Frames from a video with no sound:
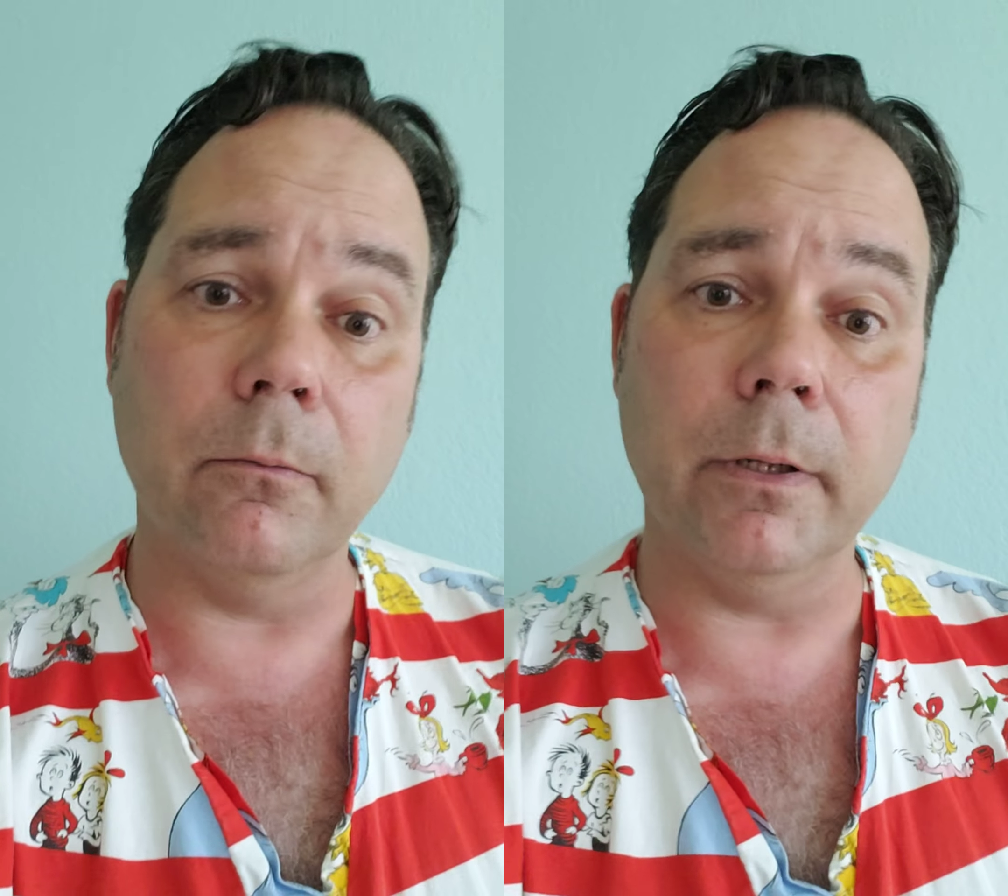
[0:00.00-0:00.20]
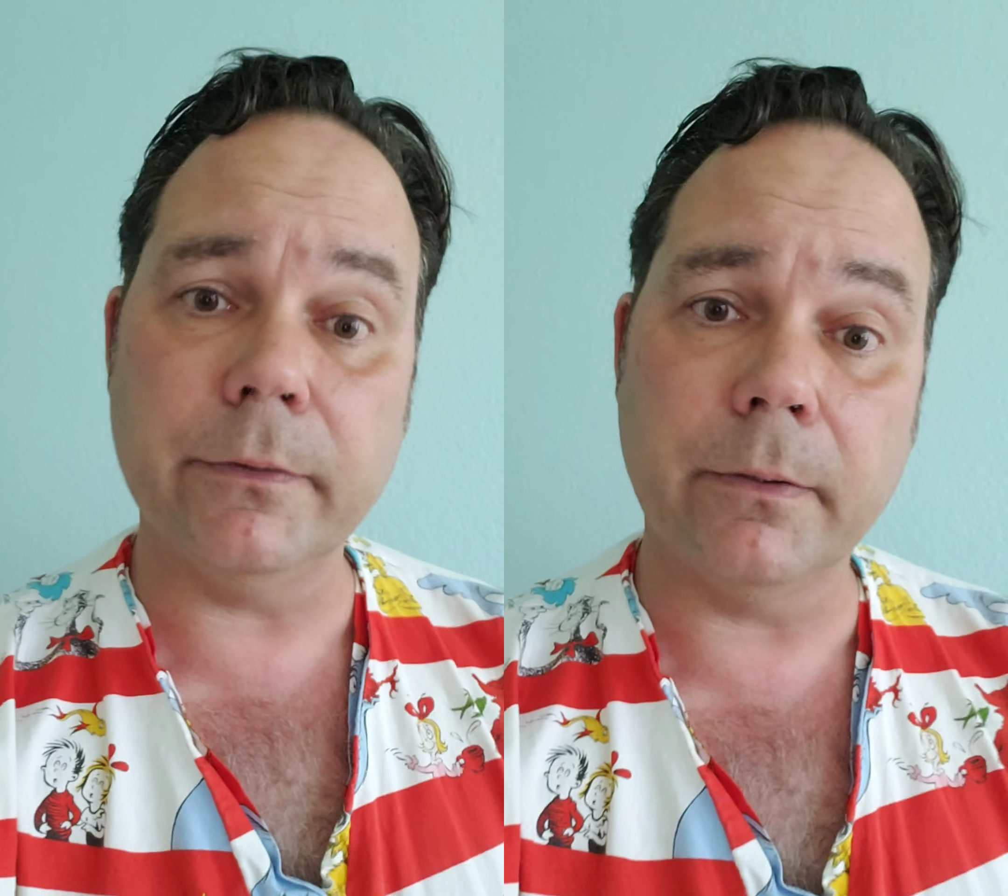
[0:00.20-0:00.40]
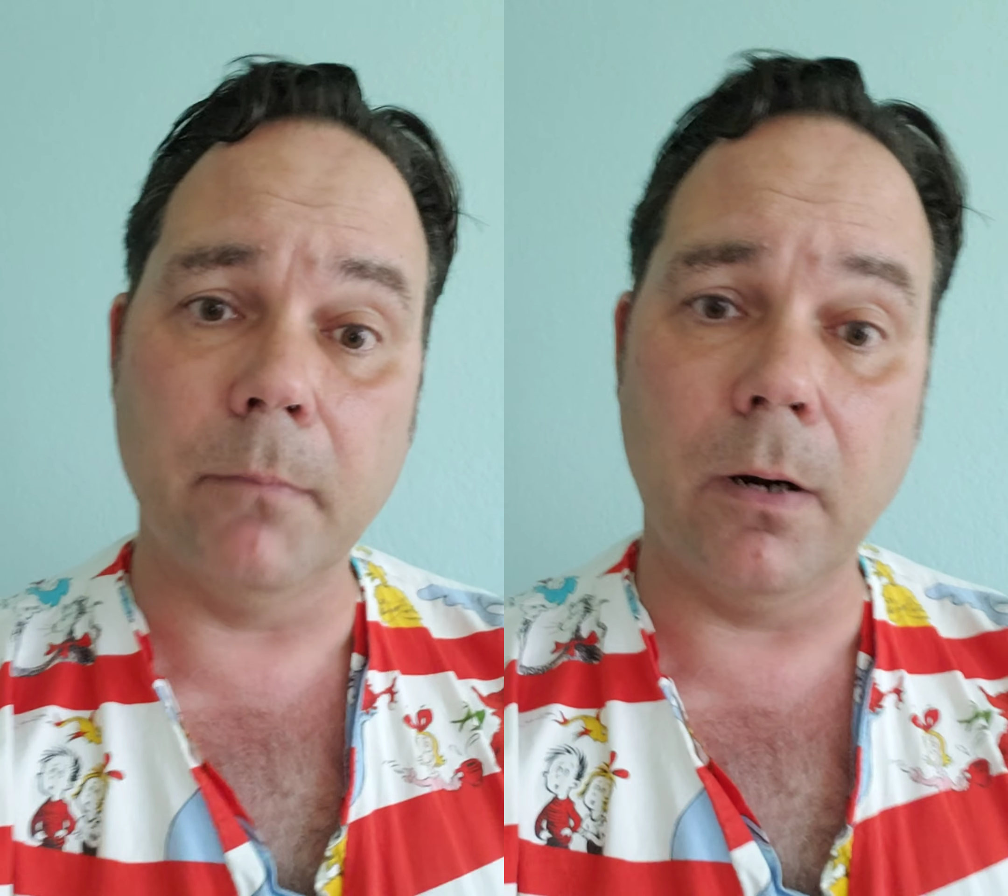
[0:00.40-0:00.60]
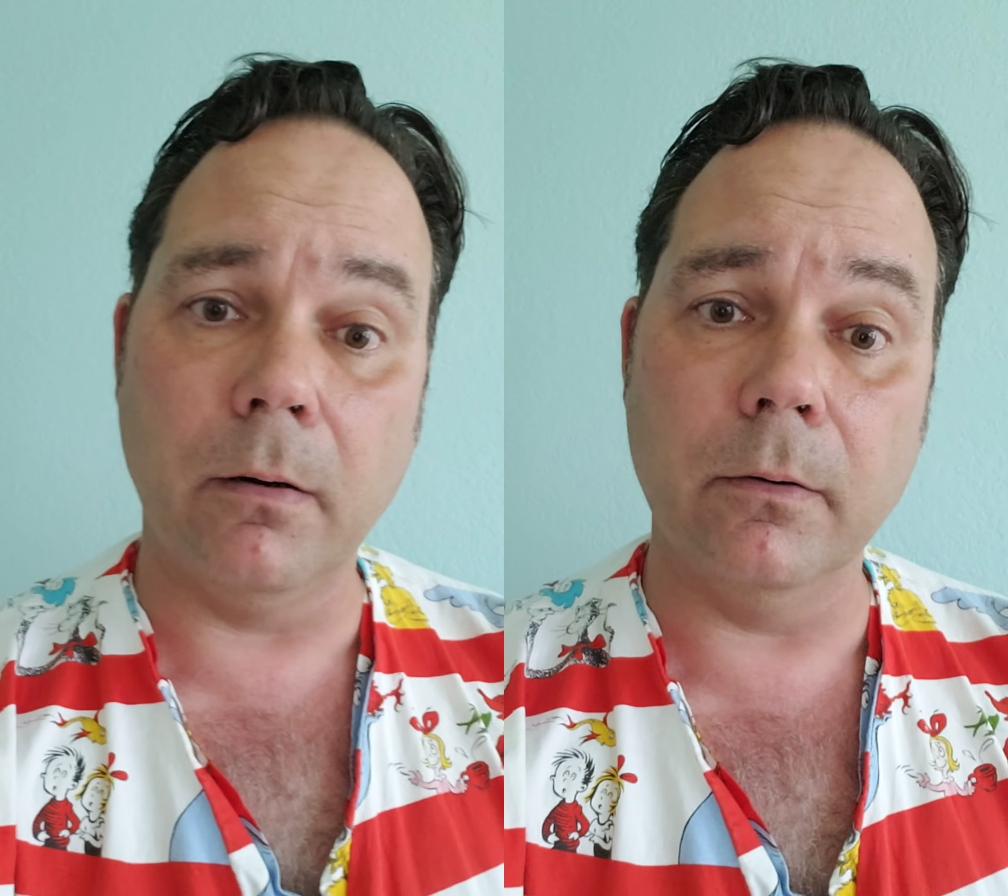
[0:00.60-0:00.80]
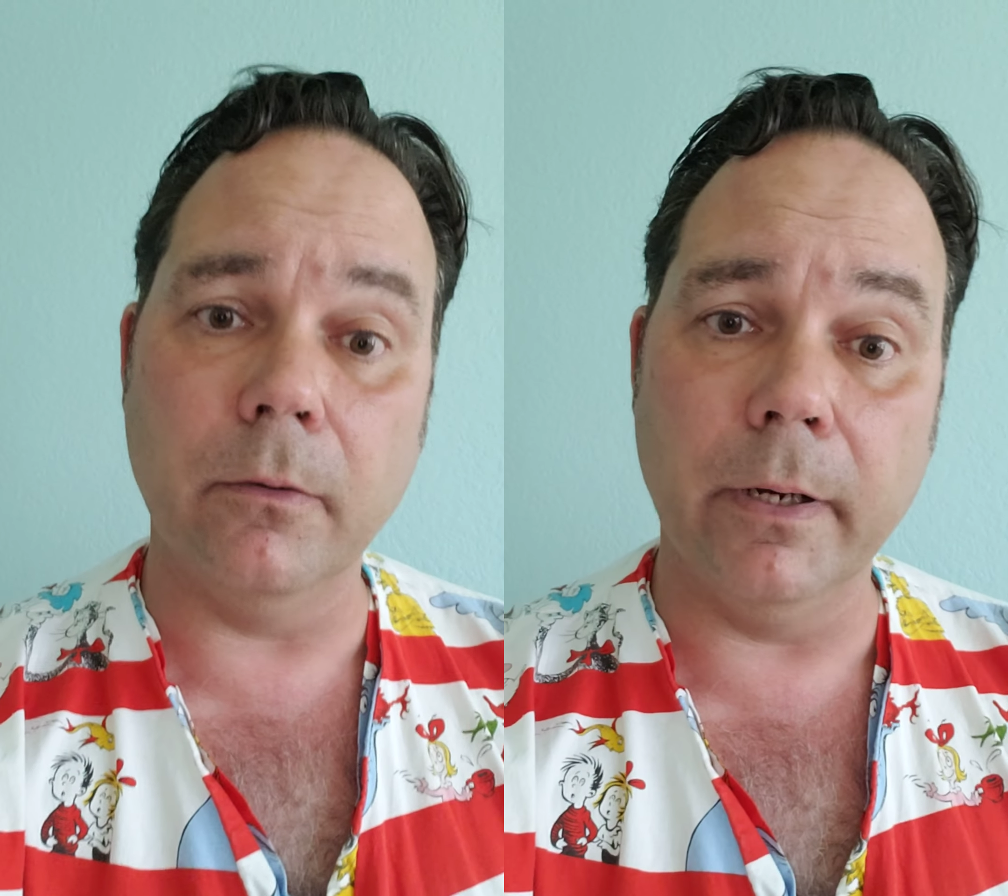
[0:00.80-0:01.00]
what's
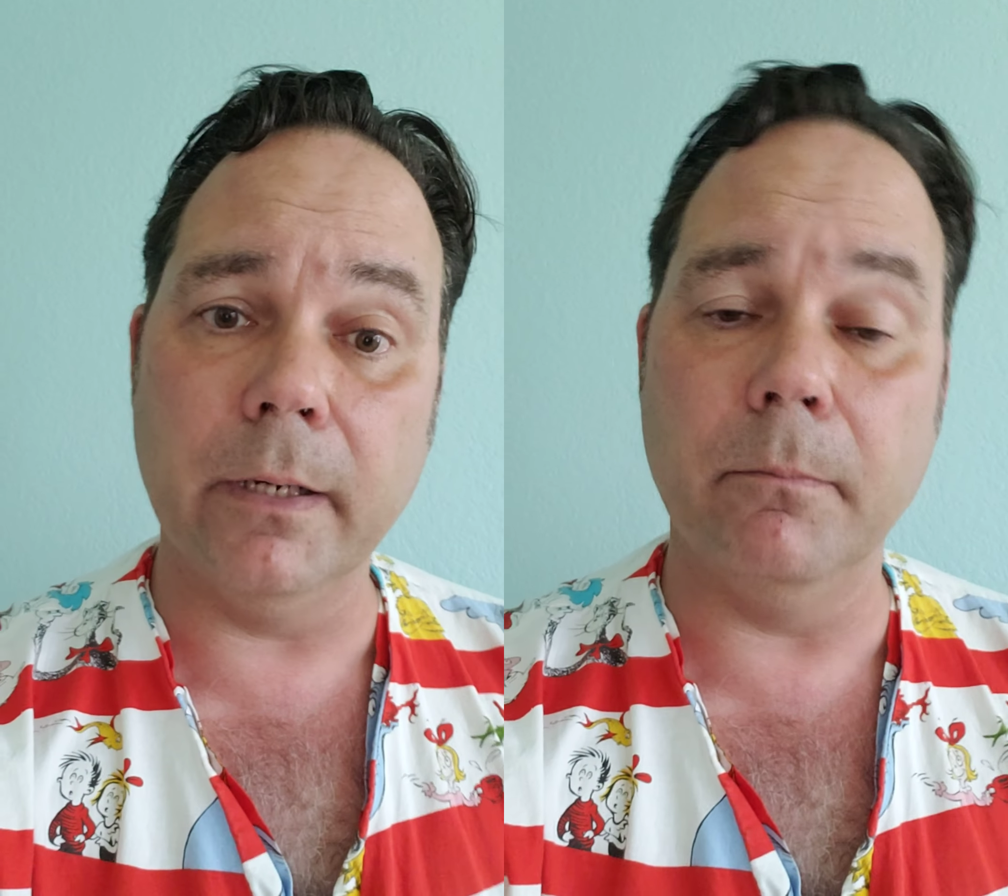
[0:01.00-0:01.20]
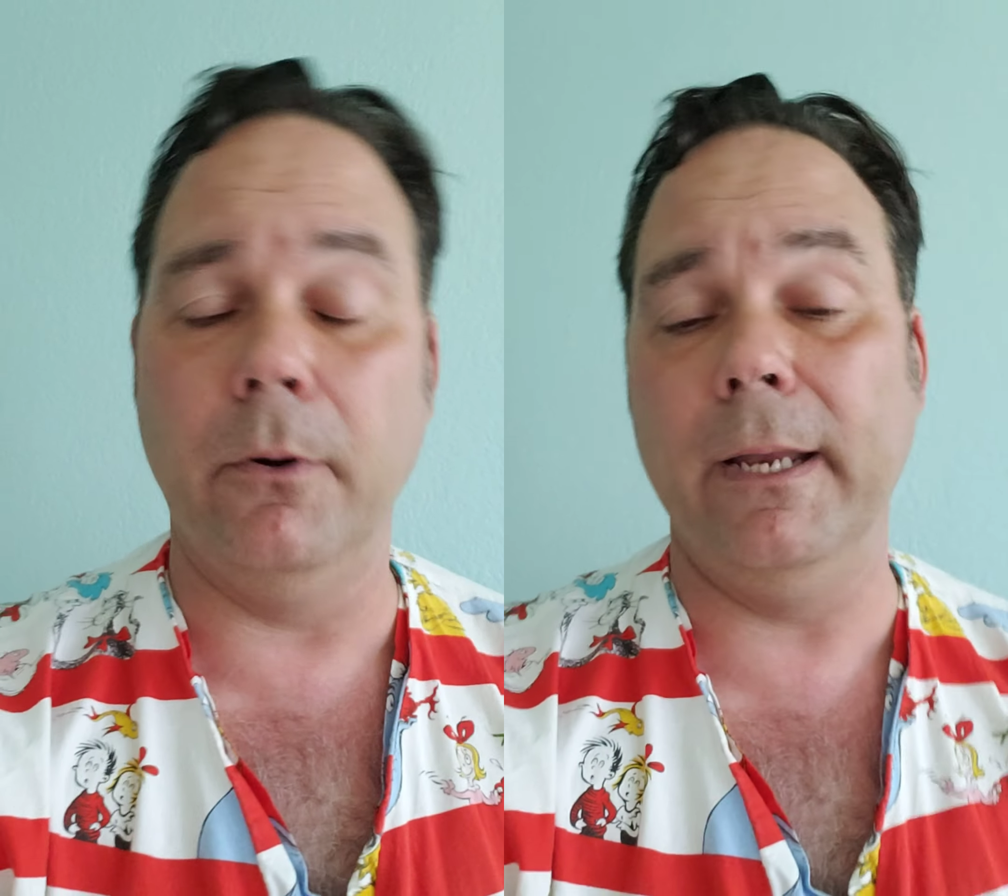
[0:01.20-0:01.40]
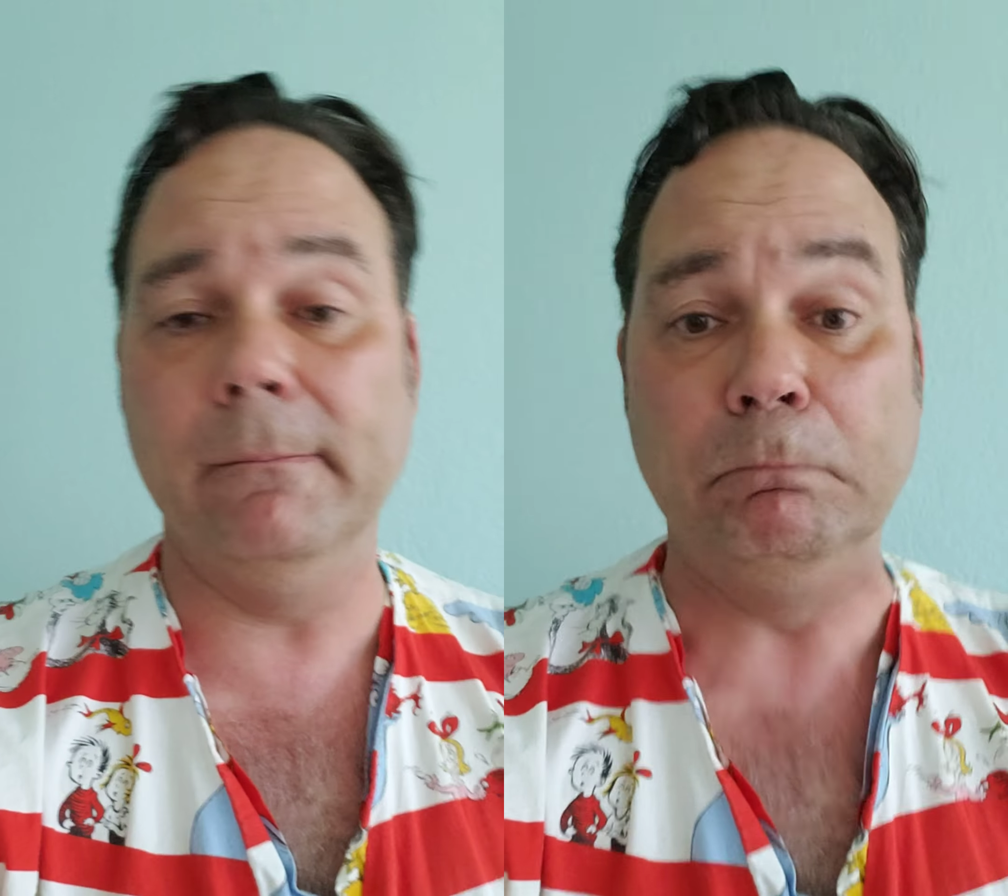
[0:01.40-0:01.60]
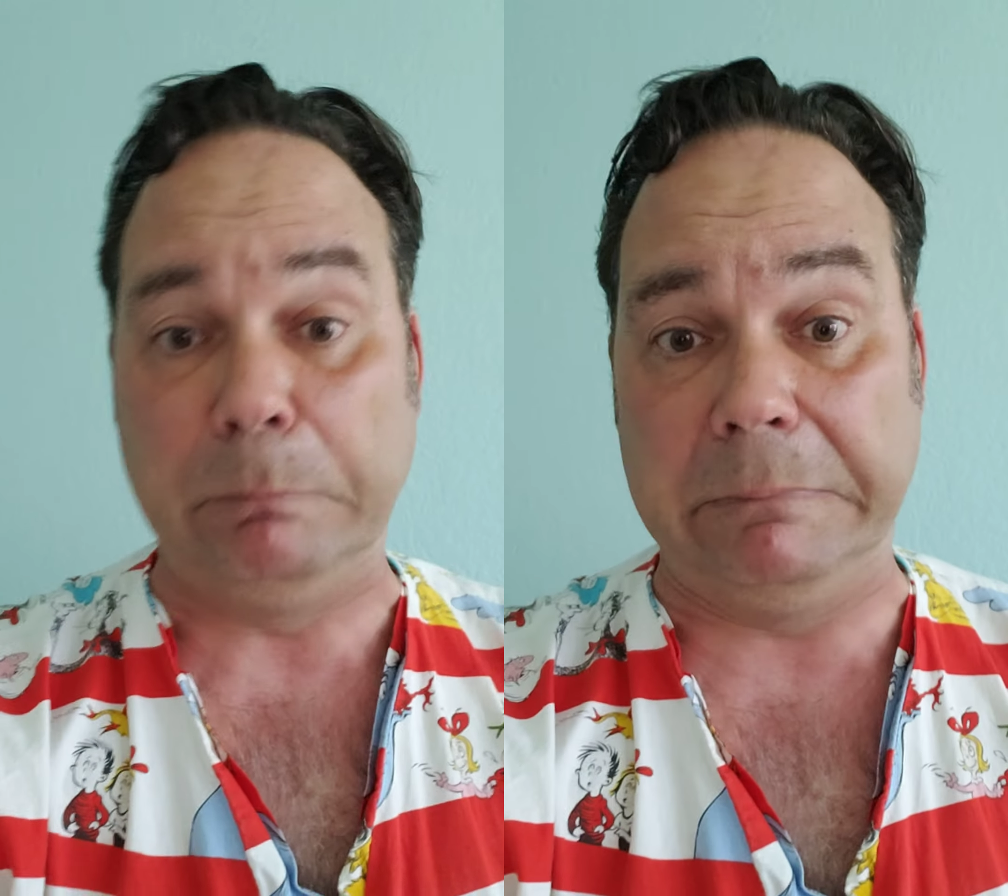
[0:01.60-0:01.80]
tomorrow going to bring?